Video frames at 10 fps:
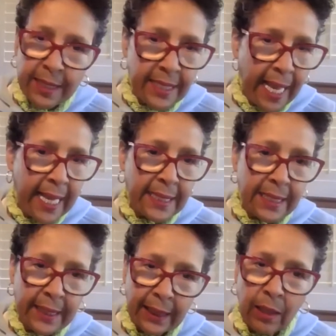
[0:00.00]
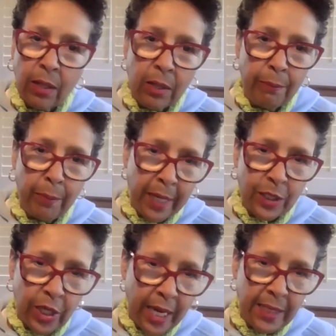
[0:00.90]
to say as little or
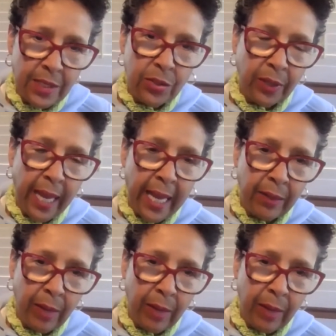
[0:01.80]
much as you can.